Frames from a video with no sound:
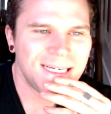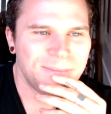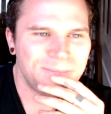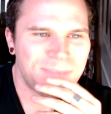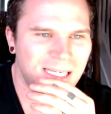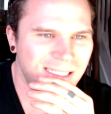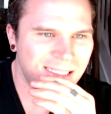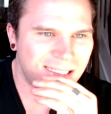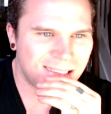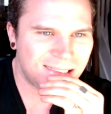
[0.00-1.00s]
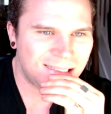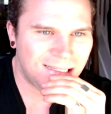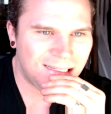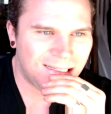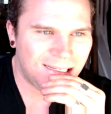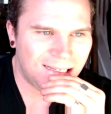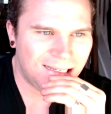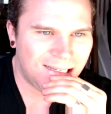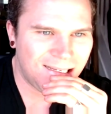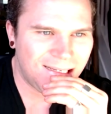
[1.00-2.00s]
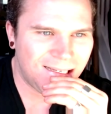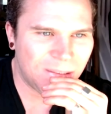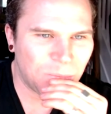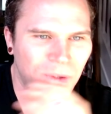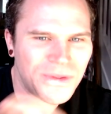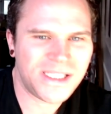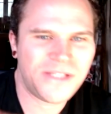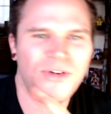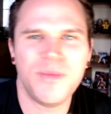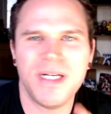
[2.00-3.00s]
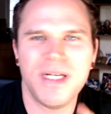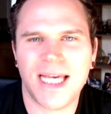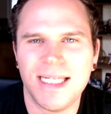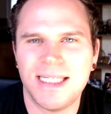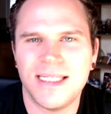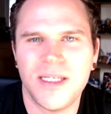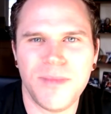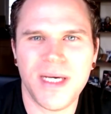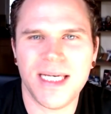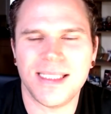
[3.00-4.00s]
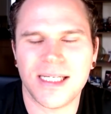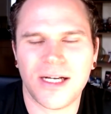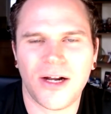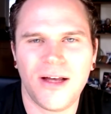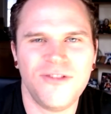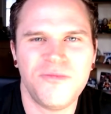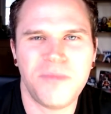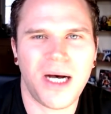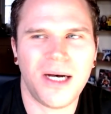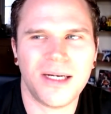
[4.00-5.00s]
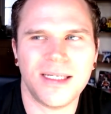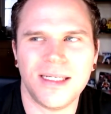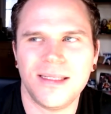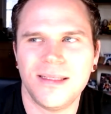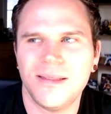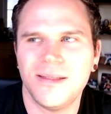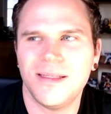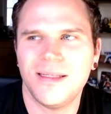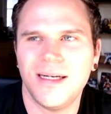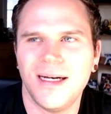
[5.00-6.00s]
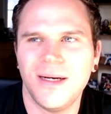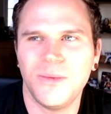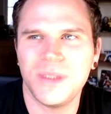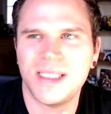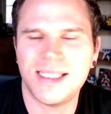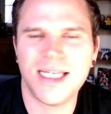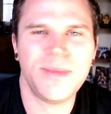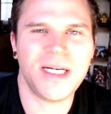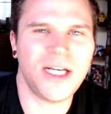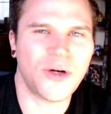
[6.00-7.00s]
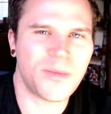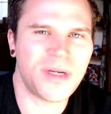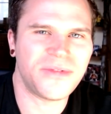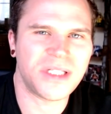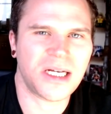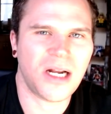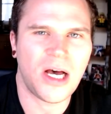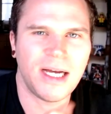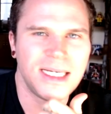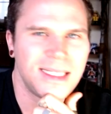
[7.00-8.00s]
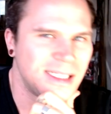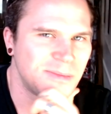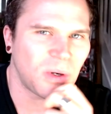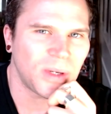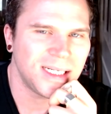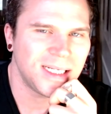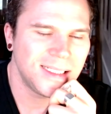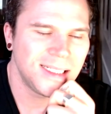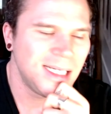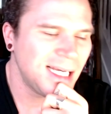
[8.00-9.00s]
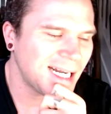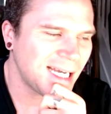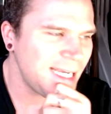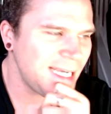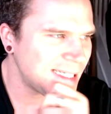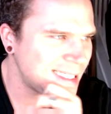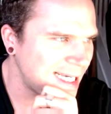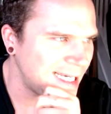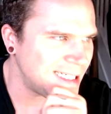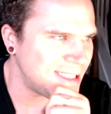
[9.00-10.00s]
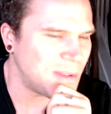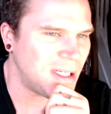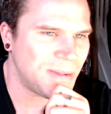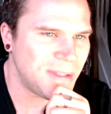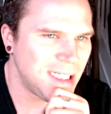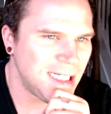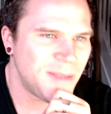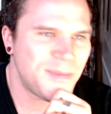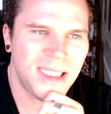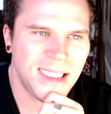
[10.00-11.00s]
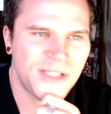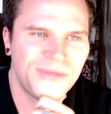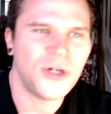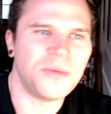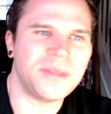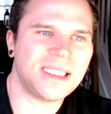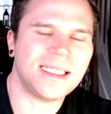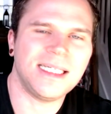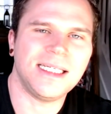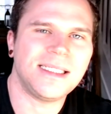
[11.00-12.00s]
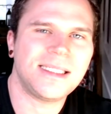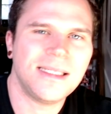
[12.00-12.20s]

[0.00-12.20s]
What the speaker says: because what this film indicated to me is that Clive Barker was seemingly on a bit of a decline at this point. And I hate to say it as well, but this film is